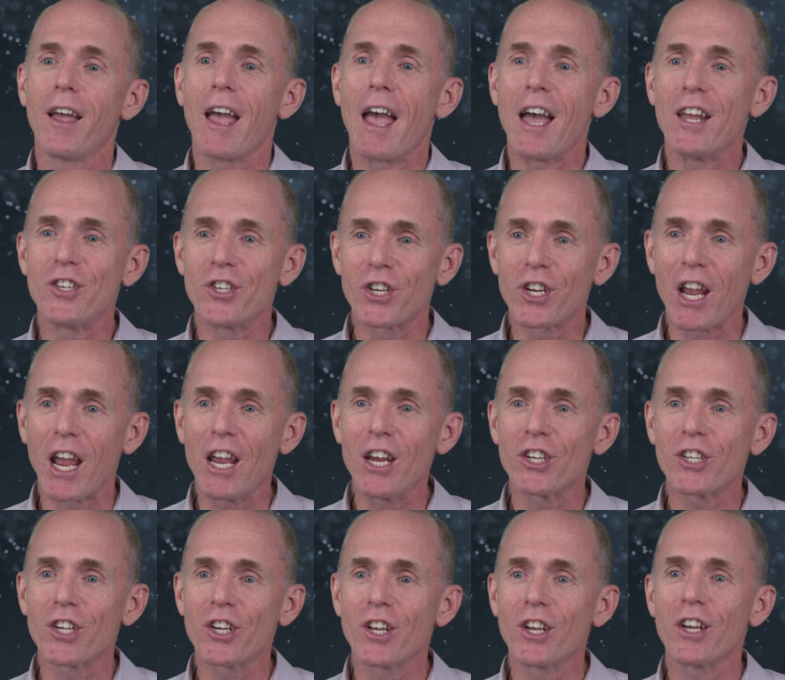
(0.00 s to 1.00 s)

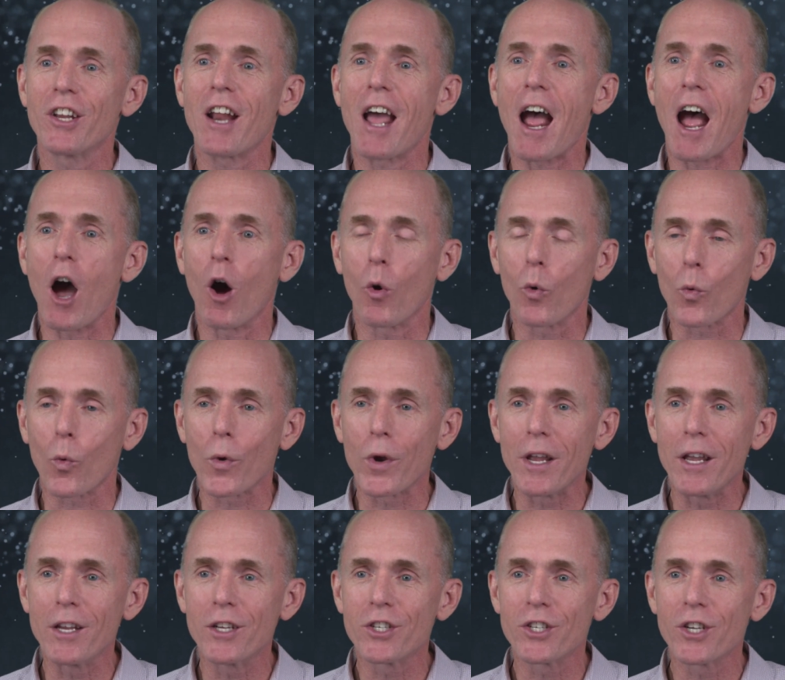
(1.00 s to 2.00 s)
education,
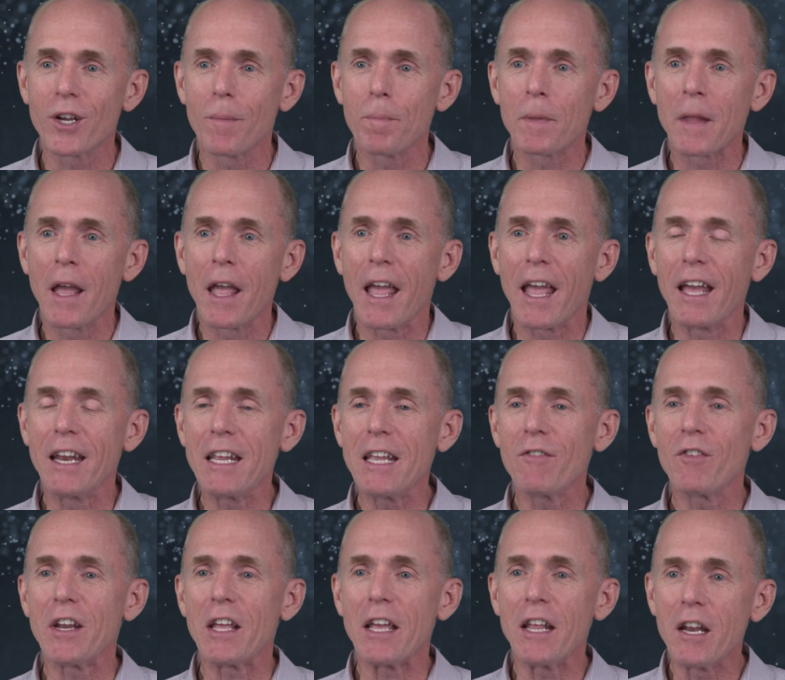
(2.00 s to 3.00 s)
outreach, and
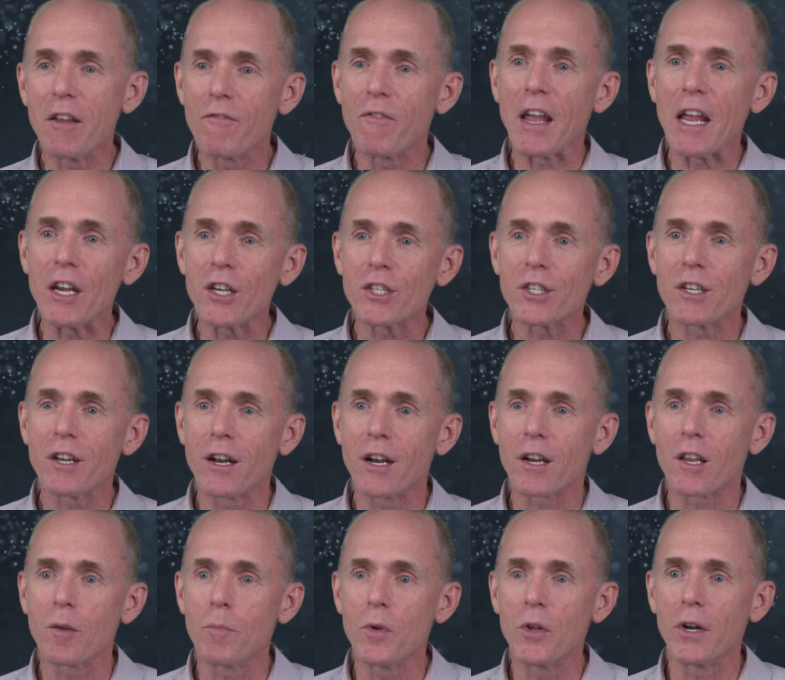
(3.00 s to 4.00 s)
even innovation at a
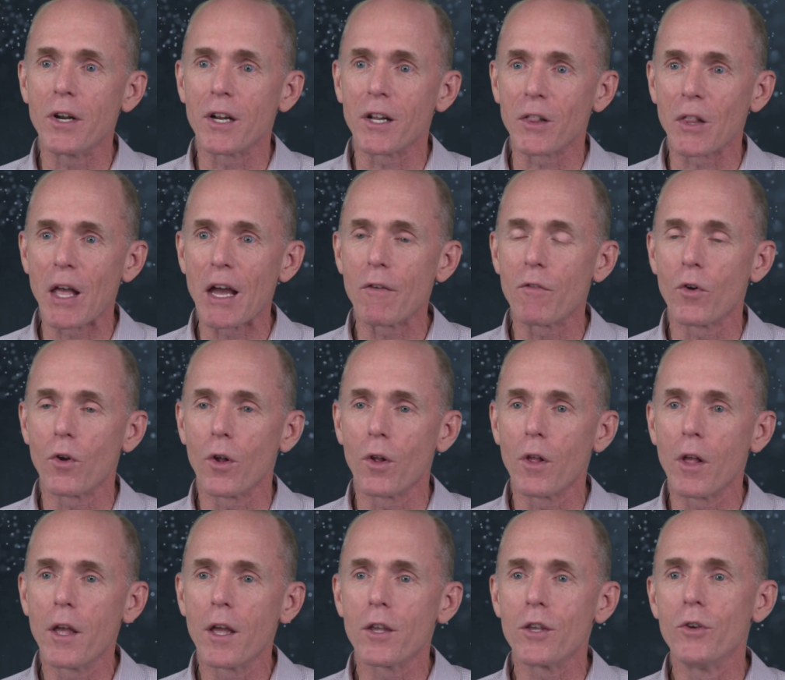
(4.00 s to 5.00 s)
community
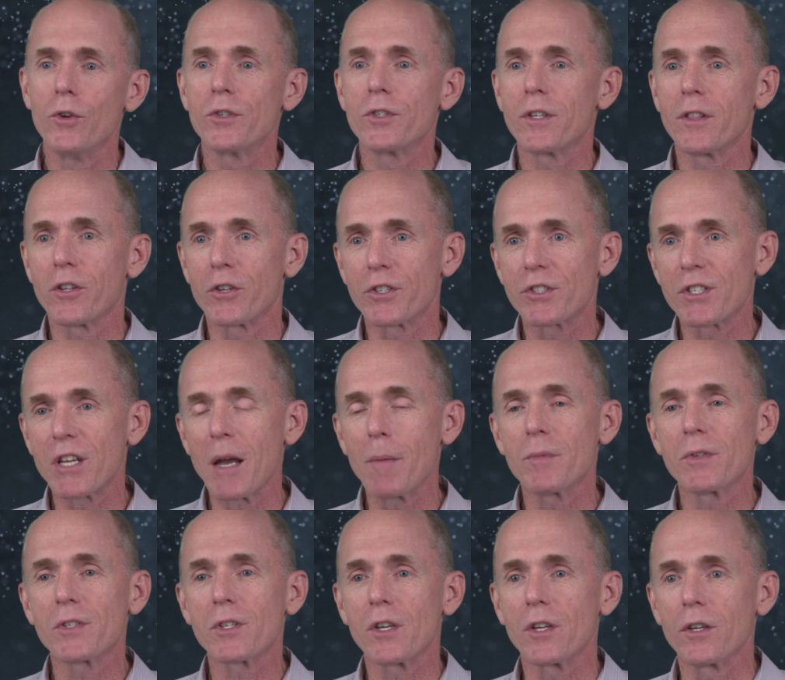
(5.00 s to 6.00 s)
level using their STEM
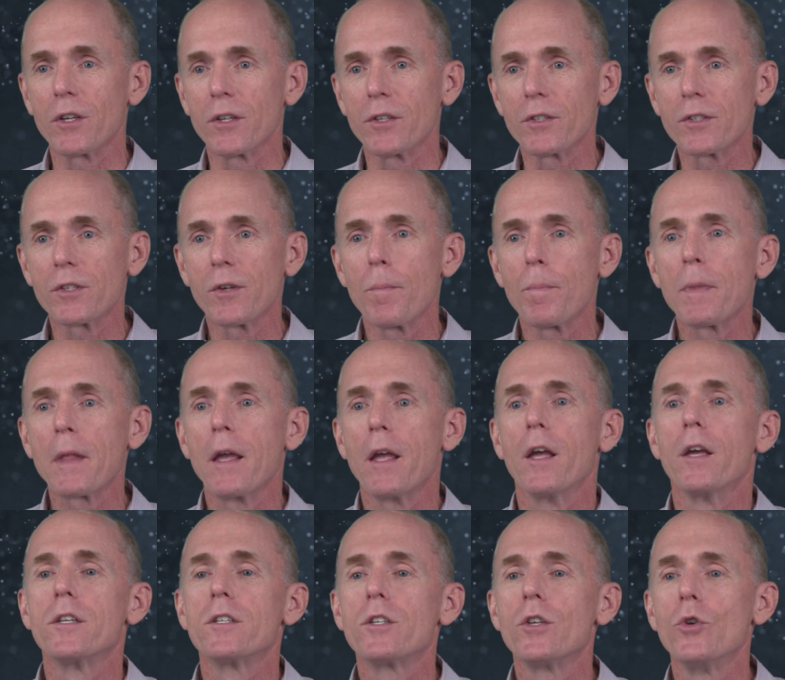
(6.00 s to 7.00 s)
skills
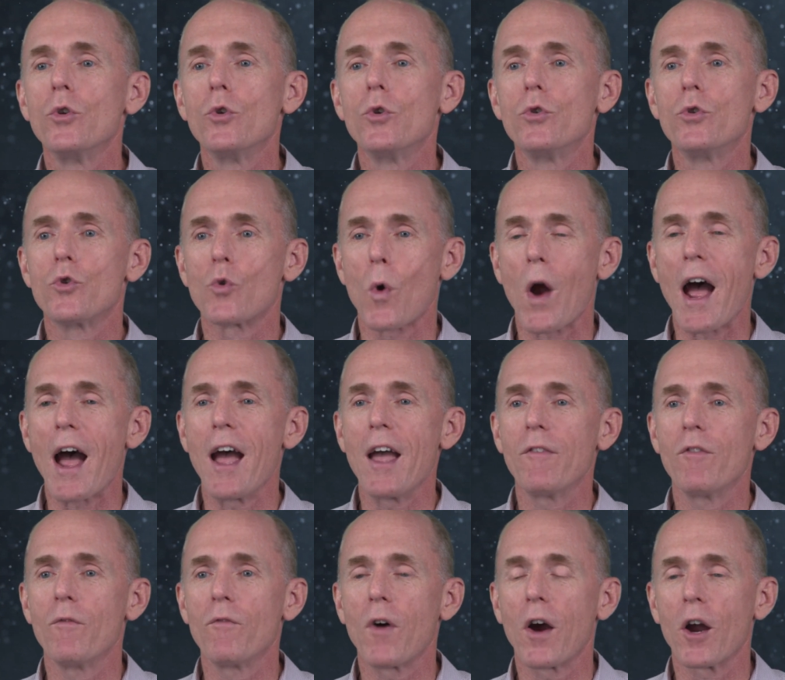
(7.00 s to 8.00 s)
to
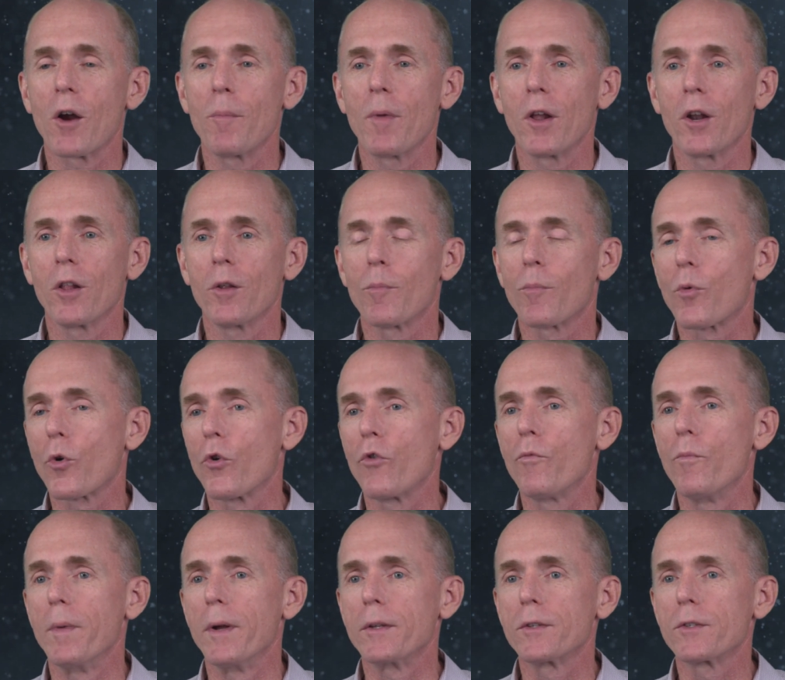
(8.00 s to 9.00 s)
drive environmental
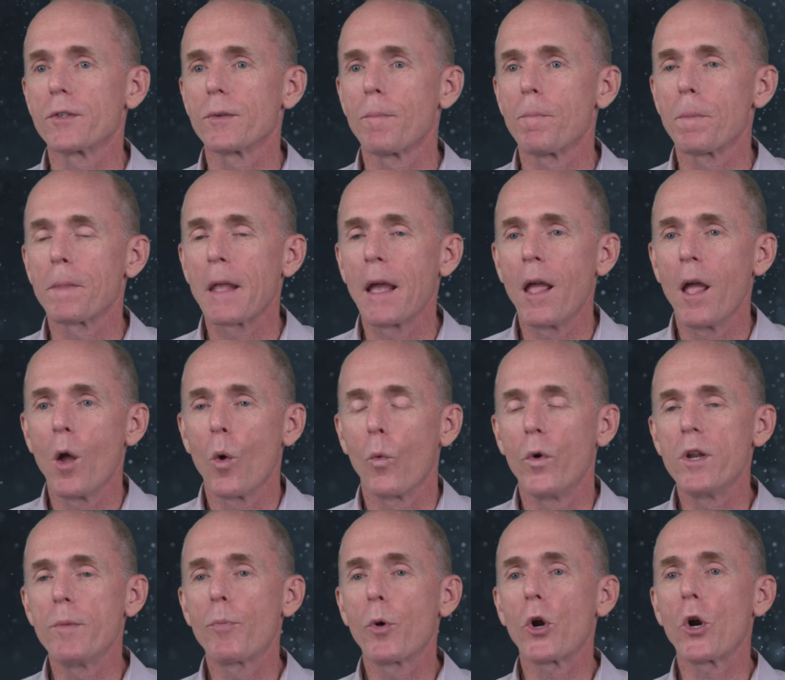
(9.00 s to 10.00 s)
improvements.
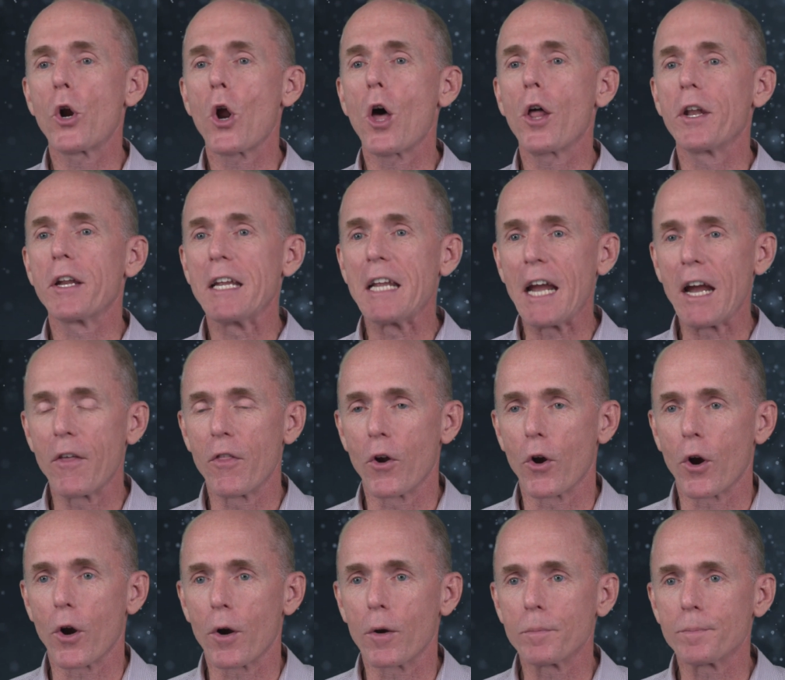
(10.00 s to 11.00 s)
When you put it all
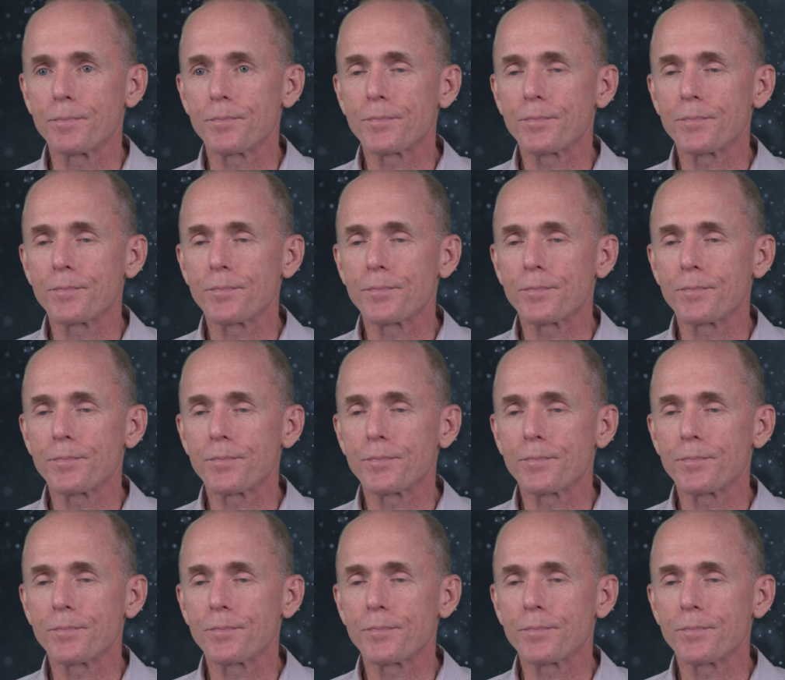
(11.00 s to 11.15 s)
together,